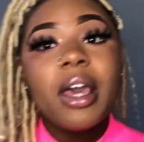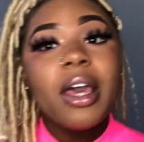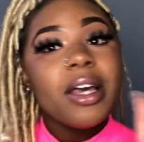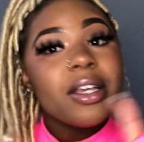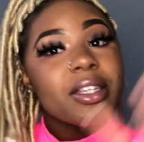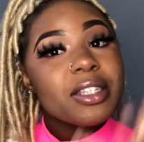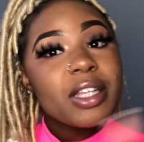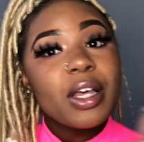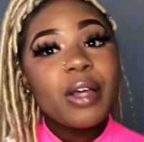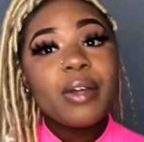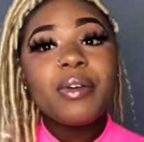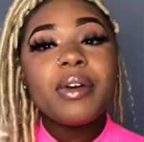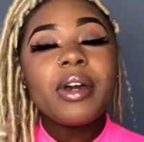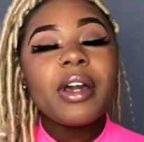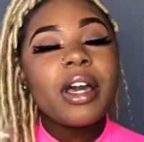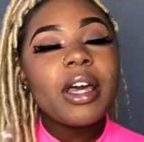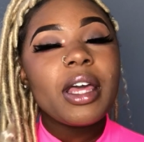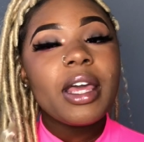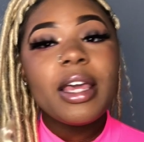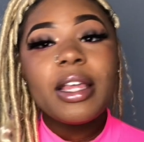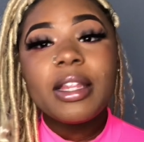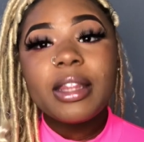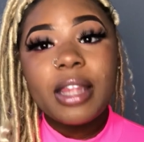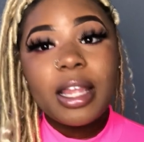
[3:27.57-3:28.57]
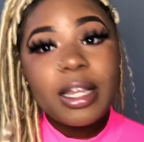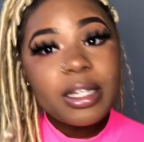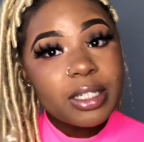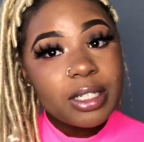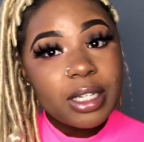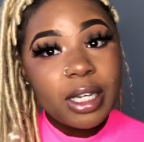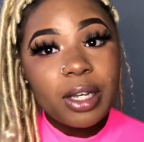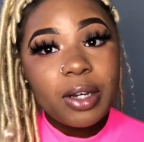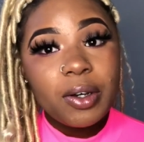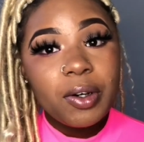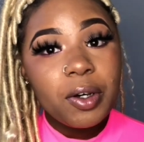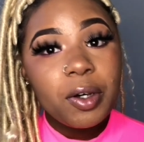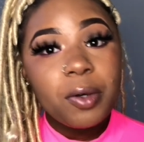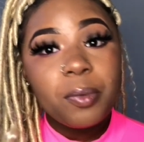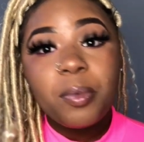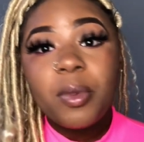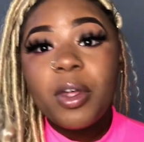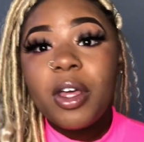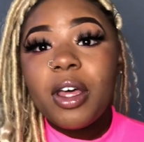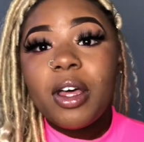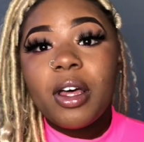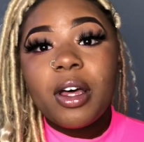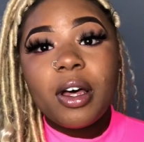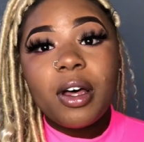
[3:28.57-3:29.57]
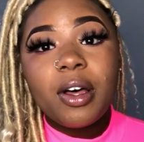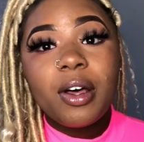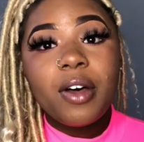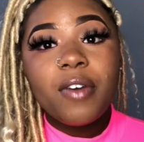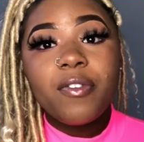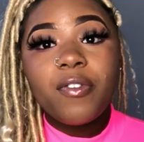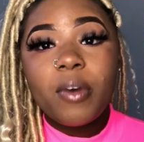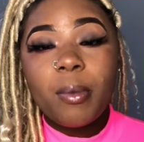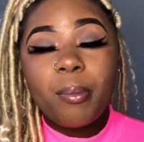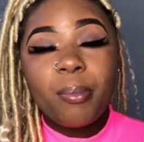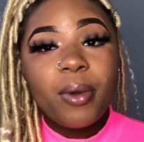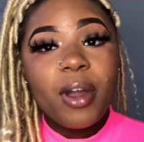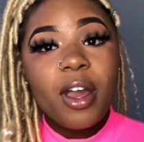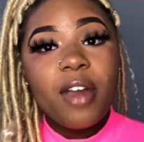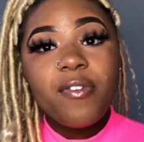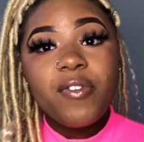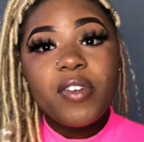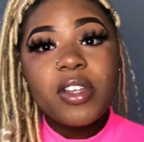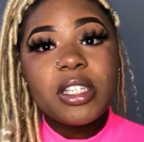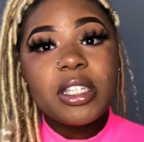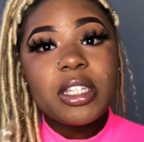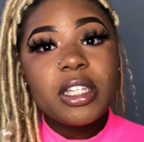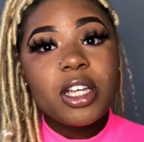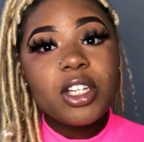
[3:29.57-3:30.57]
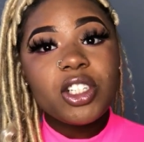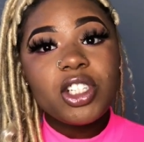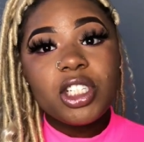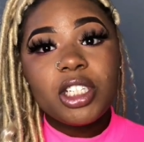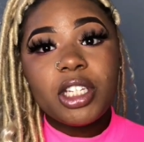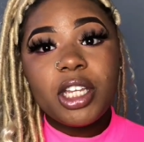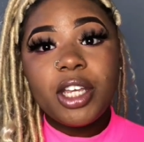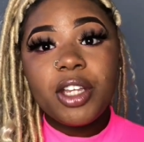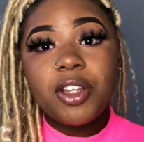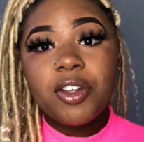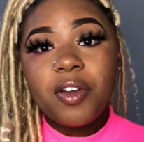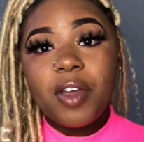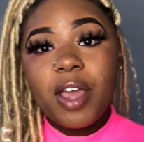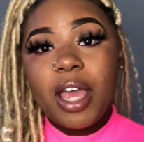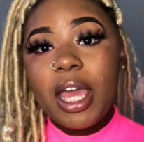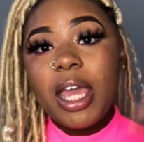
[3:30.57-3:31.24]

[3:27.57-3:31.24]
So you hit that jump up for breakfast, lunch, dinner,